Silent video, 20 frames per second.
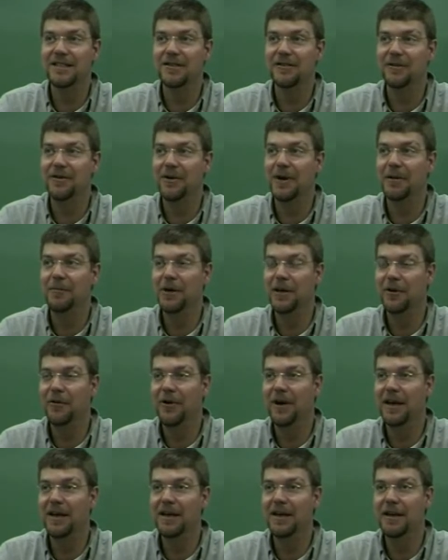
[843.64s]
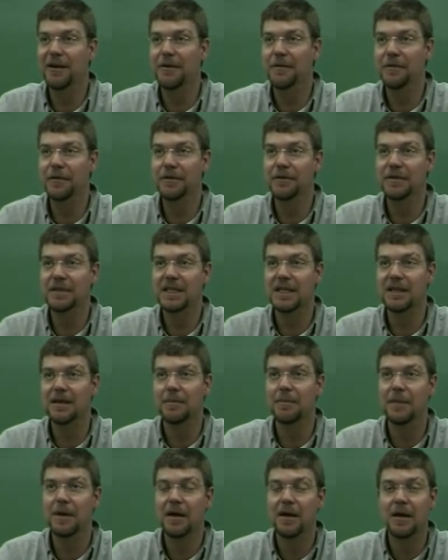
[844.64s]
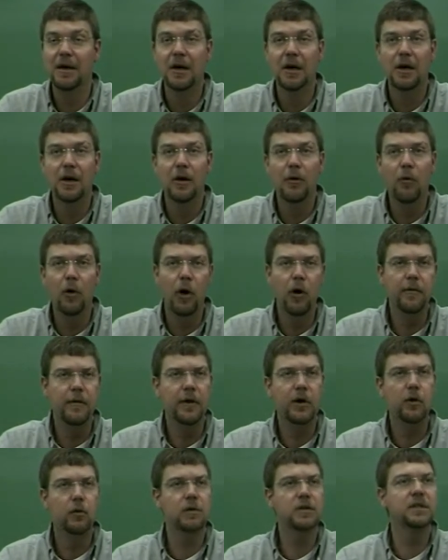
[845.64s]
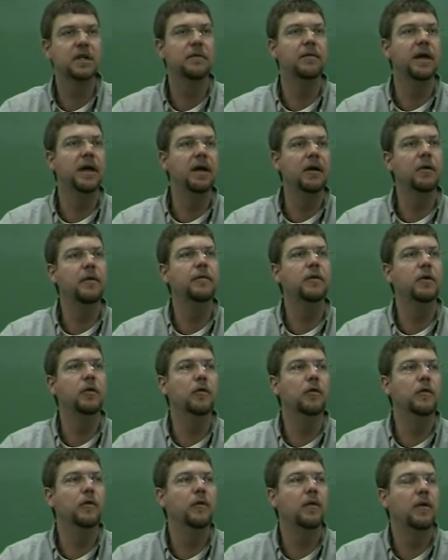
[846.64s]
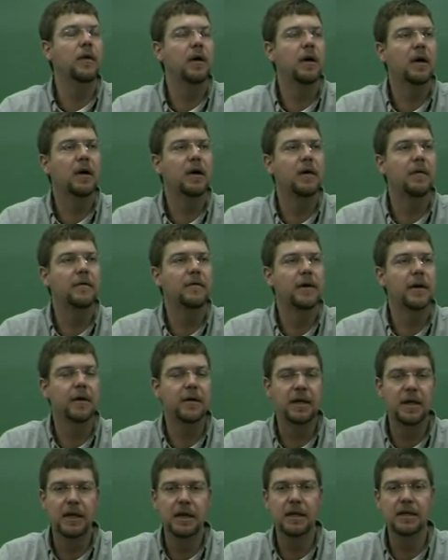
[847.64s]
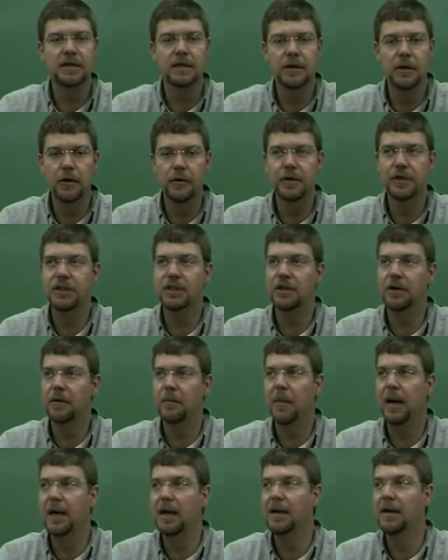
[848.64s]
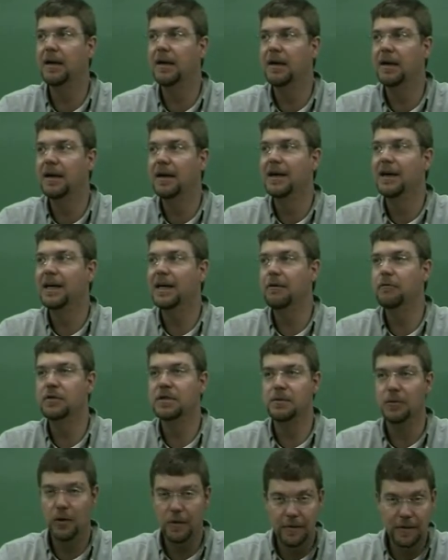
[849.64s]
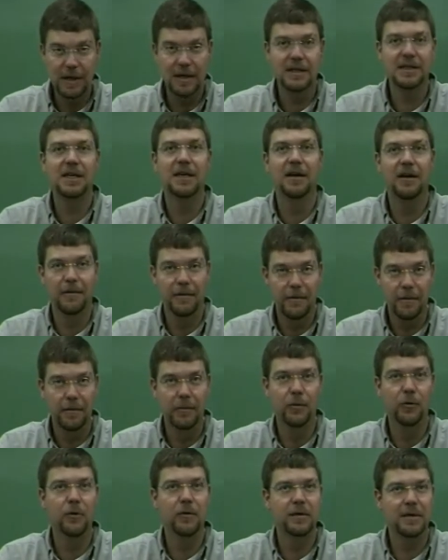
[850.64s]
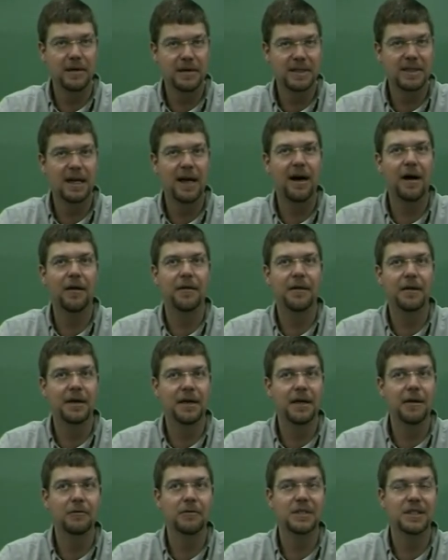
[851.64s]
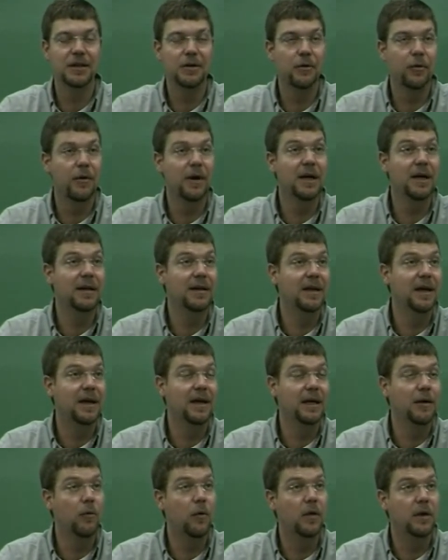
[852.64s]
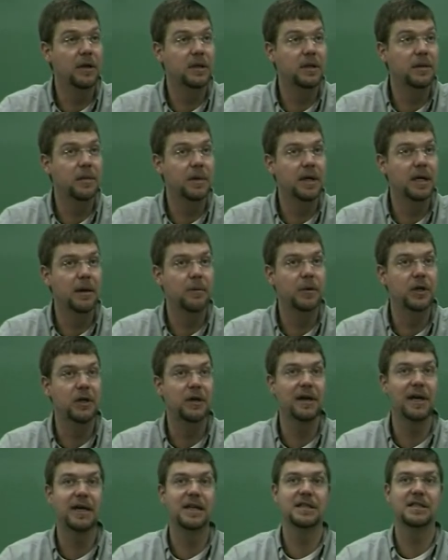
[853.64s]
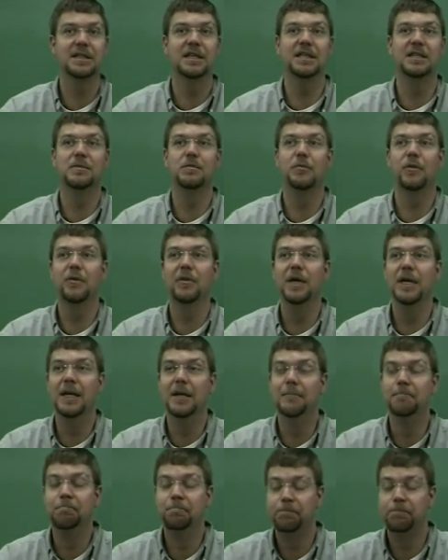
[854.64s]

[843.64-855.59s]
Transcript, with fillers: so I'm going to go ahead and interview Tim. Well, over the course of the interview of uh, getting to know this young man, he was moving his head from north to south, and he was agreeing that he wanted to become a United States Marine.